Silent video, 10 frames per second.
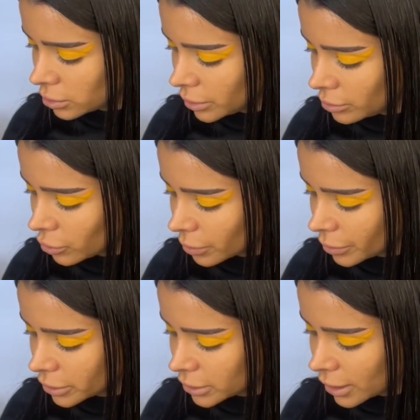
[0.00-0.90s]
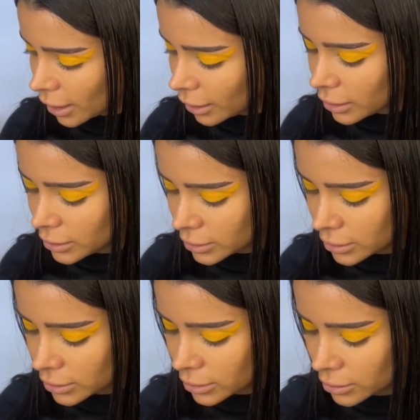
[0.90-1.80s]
be more precise.